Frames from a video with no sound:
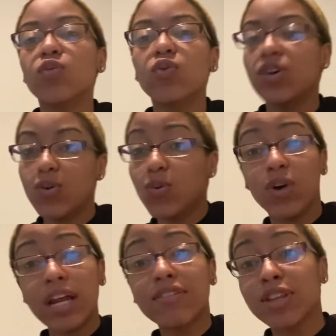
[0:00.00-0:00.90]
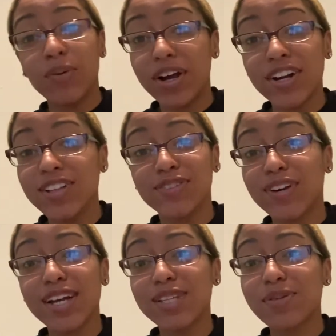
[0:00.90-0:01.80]
whatever the word or the
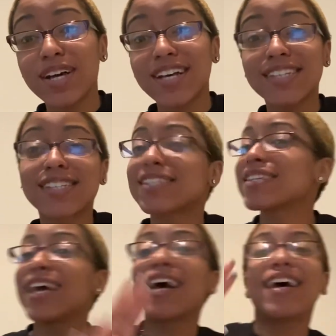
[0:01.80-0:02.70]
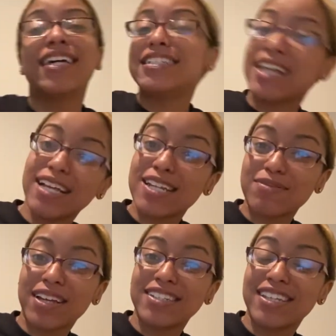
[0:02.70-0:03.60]
phrase was, 9 times
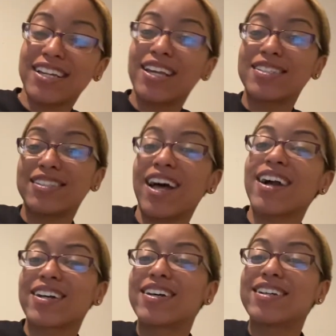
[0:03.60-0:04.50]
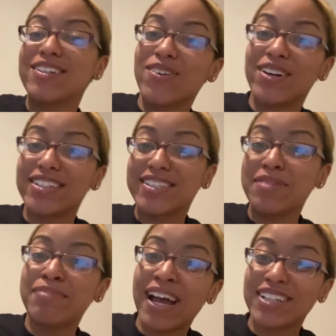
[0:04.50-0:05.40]
out of 10, it's not going to
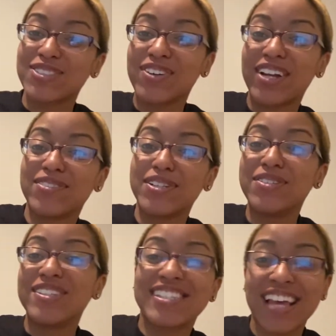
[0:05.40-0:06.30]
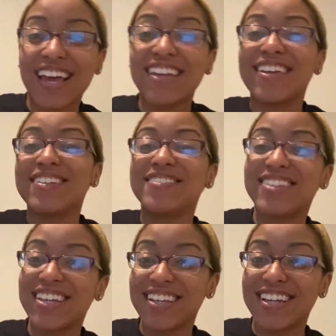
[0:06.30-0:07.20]
match whatever you say that you
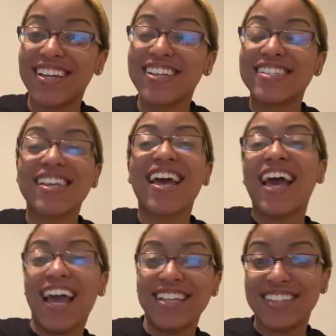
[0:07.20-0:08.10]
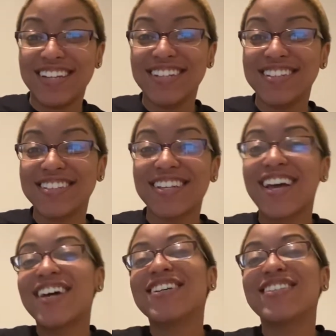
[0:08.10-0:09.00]
think it is at the end.
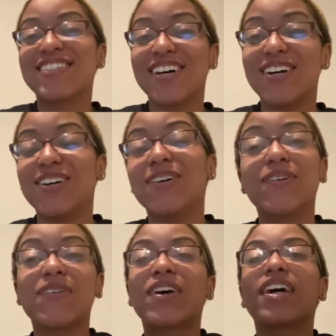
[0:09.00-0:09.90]
So